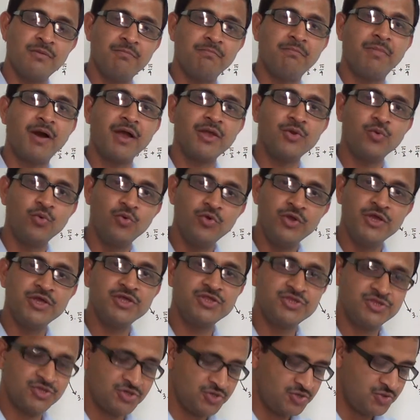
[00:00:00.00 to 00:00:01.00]
by
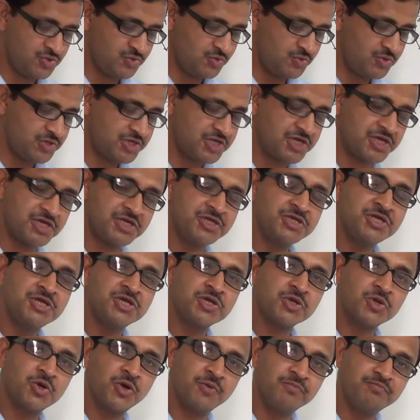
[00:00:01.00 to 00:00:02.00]
which we
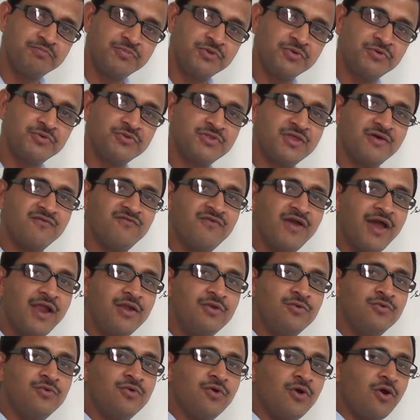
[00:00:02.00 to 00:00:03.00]
can compute the
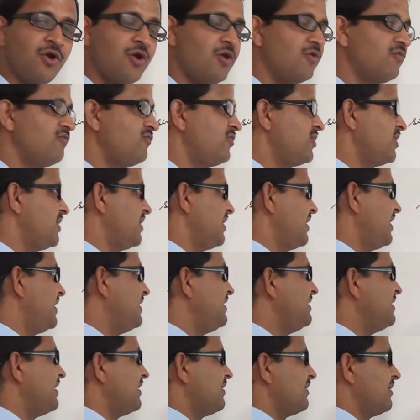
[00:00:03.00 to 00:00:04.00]
value of
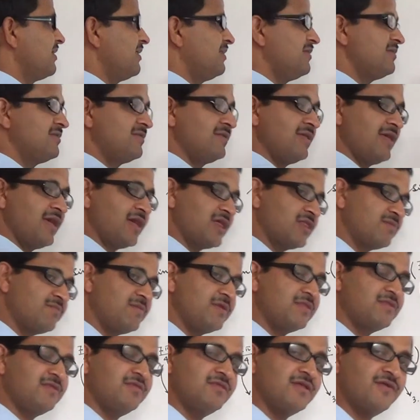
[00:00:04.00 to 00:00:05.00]
any angles
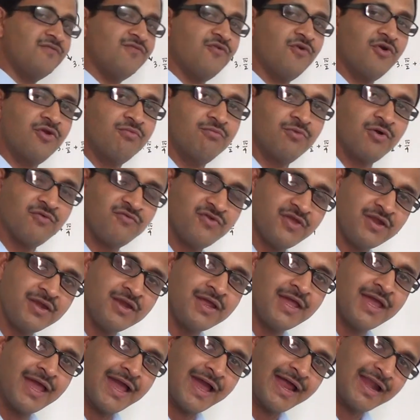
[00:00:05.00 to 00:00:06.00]
expressed in the form of
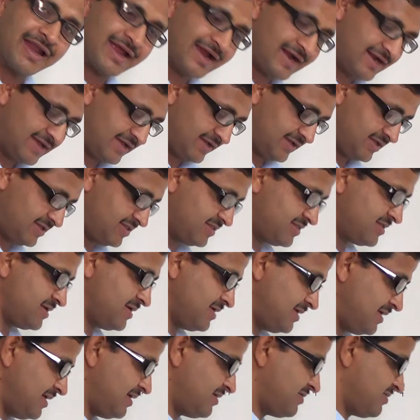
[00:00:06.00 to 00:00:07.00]
an allied angle.
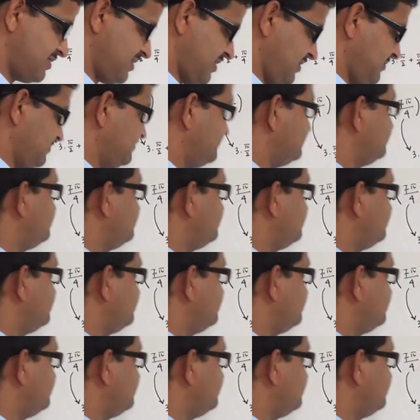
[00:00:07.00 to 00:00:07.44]
Let's see.